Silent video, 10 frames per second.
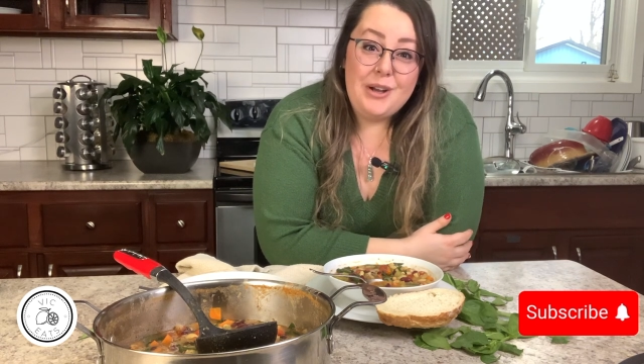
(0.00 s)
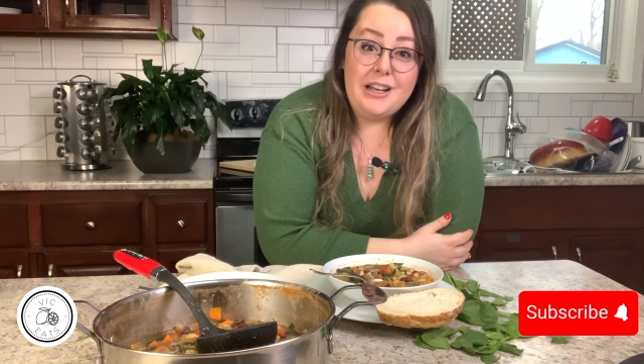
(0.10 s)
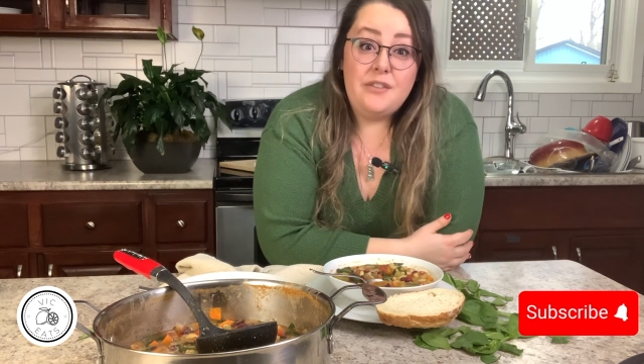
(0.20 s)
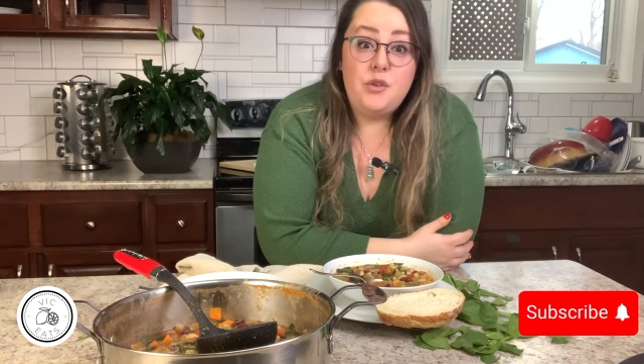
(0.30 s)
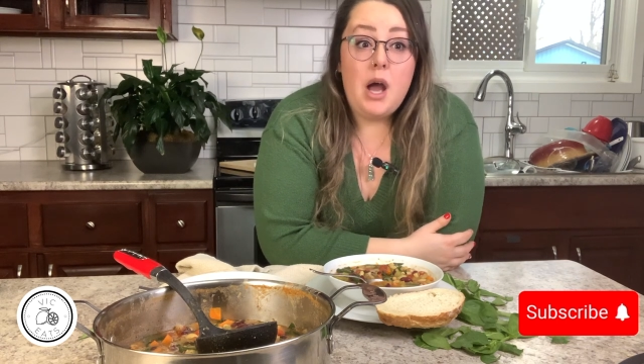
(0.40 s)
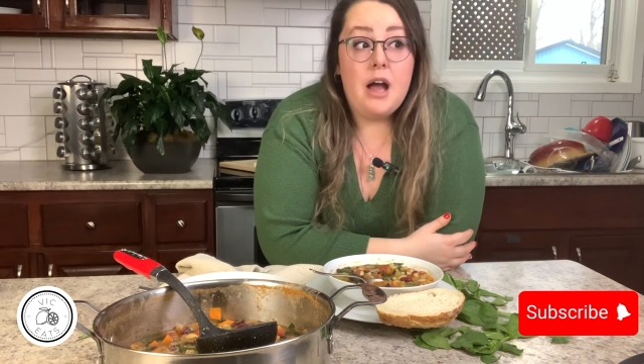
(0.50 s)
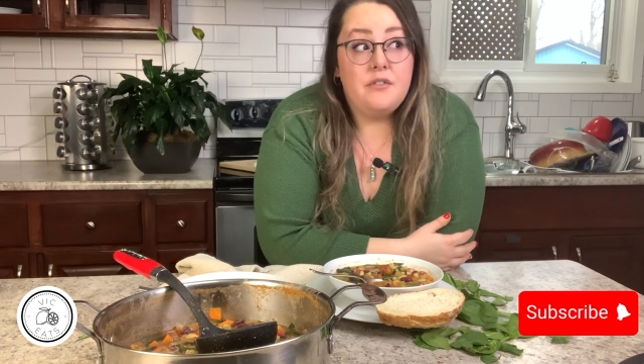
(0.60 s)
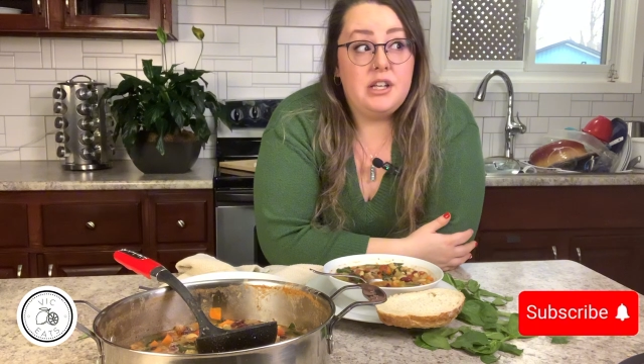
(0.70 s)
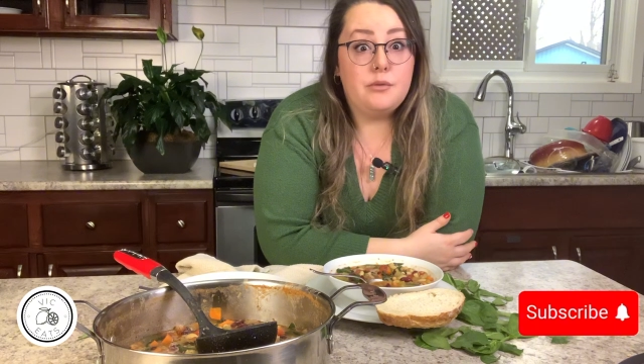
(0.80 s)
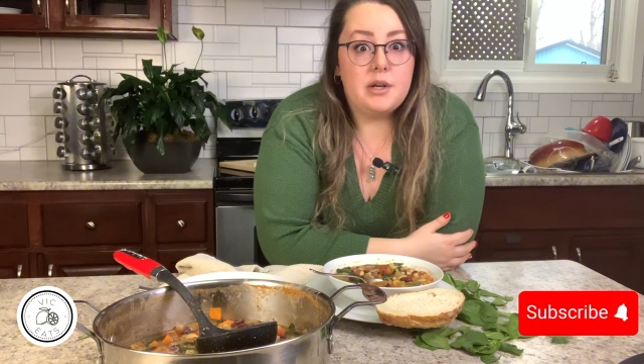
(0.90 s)
And if you have
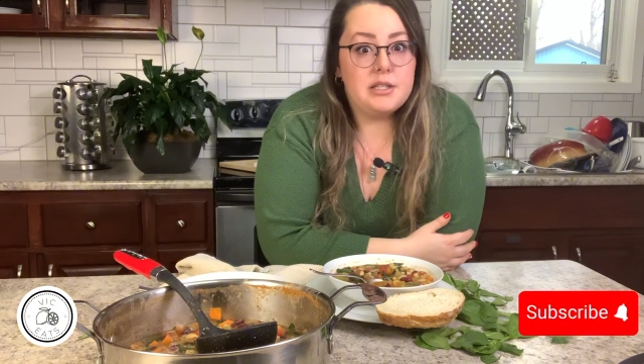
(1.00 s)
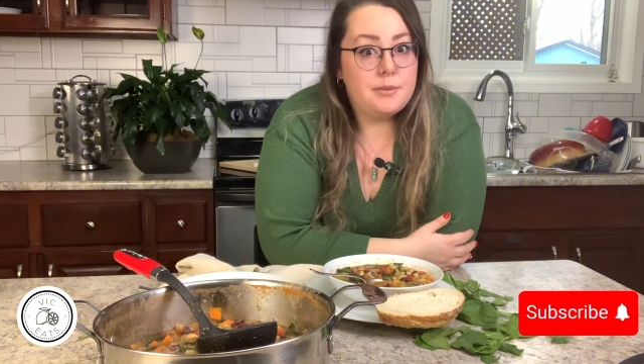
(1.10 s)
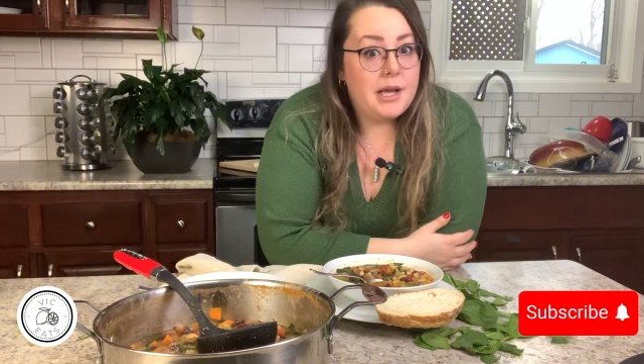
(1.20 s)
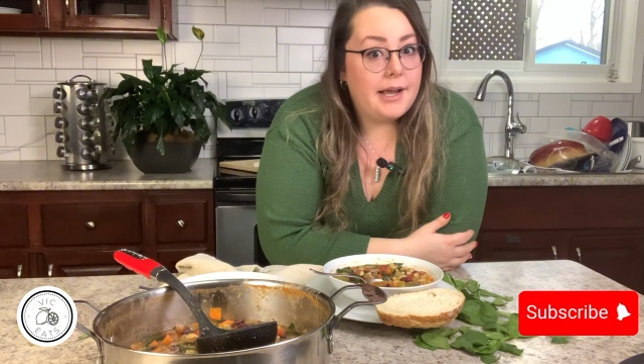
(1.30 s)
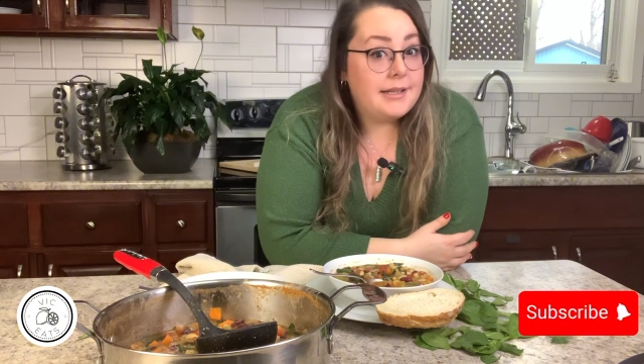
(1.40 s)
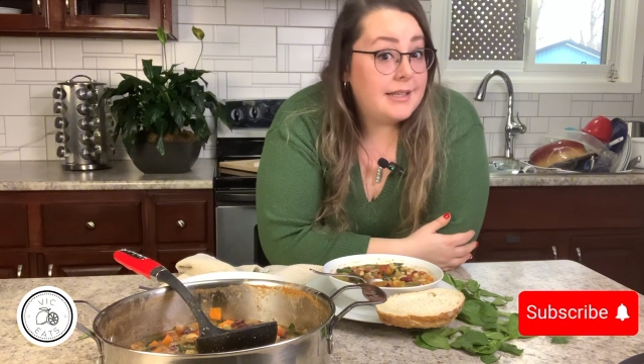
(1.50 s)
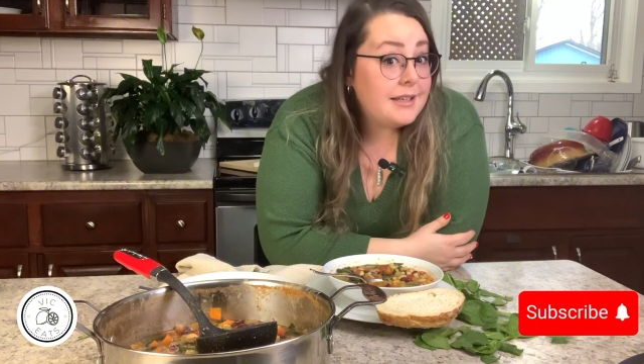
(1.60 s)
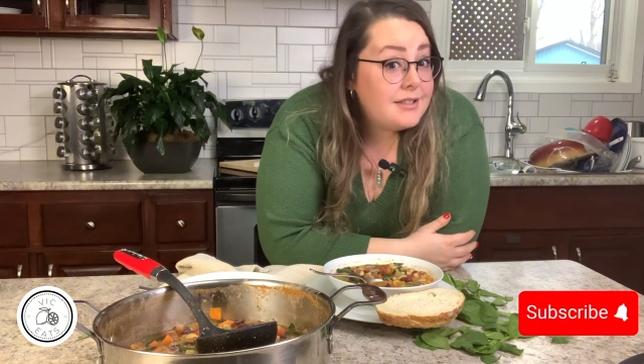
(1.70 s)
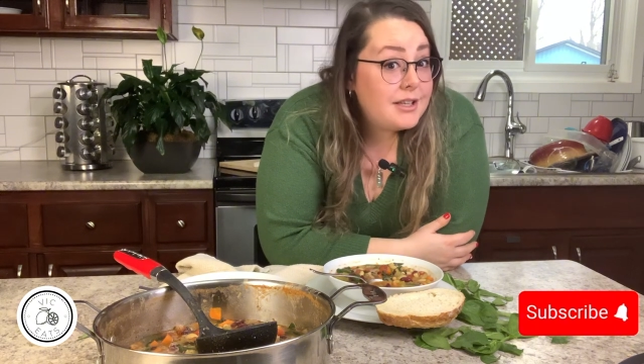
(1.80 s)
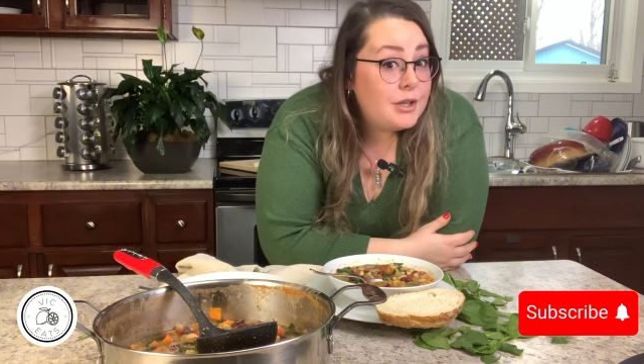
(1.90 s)
any recipe
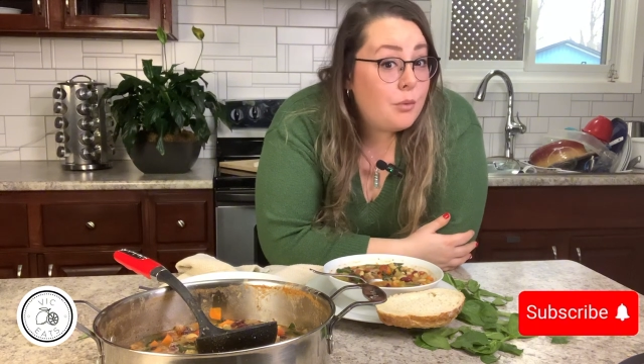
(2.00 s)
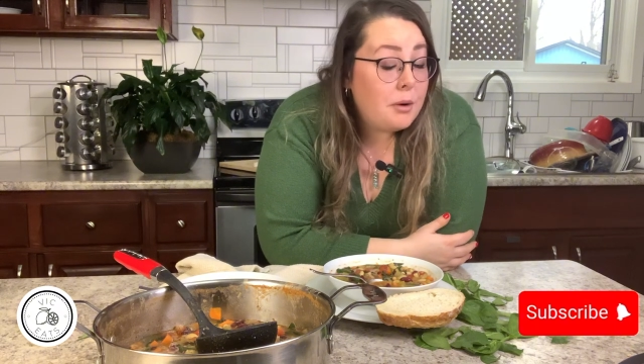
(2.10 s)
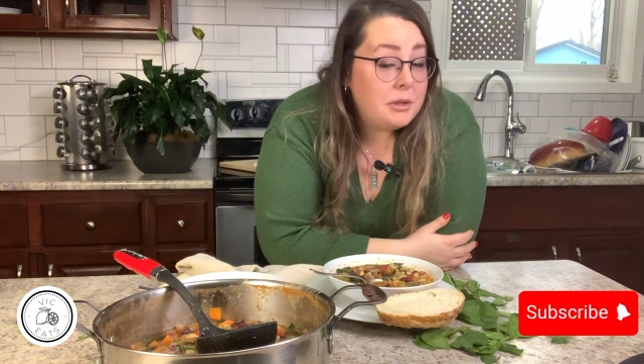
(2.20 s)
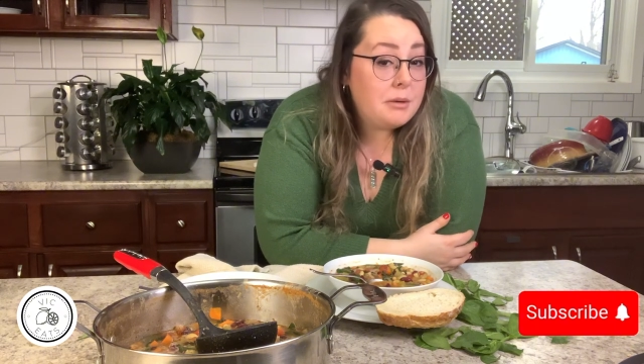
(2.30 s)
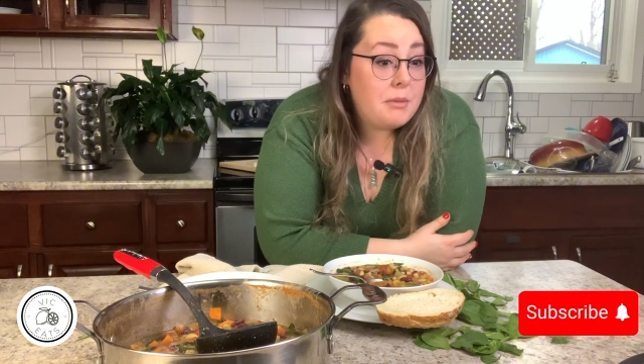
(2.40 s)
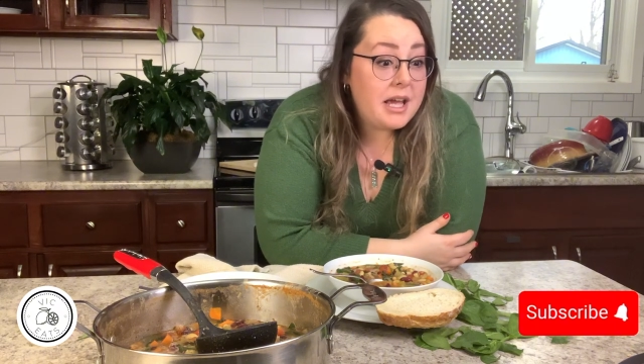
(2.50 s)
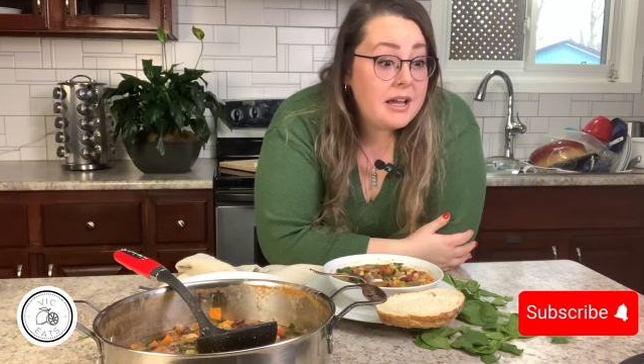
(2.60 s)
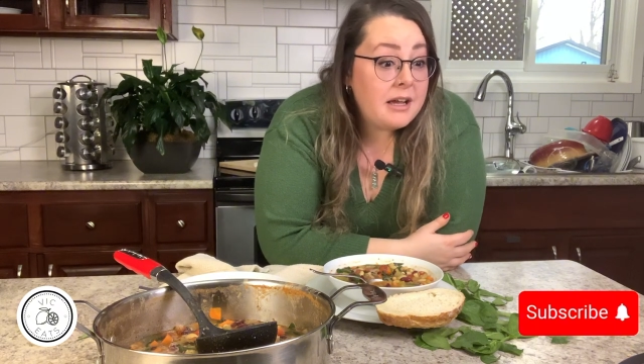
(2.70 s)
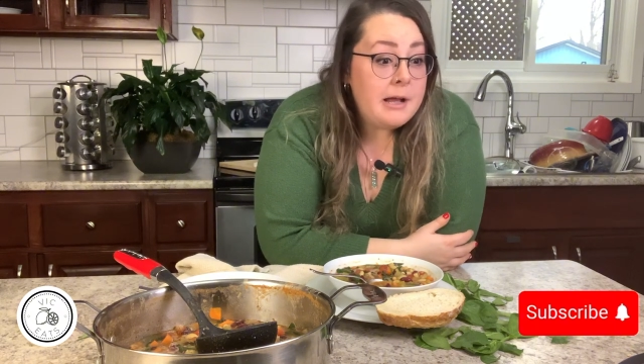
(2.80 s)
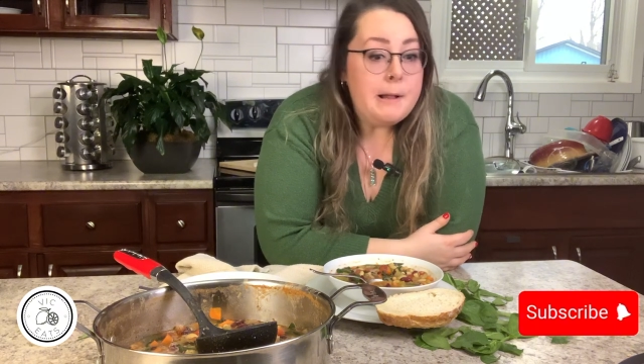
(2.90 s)
ideas that you want me to make,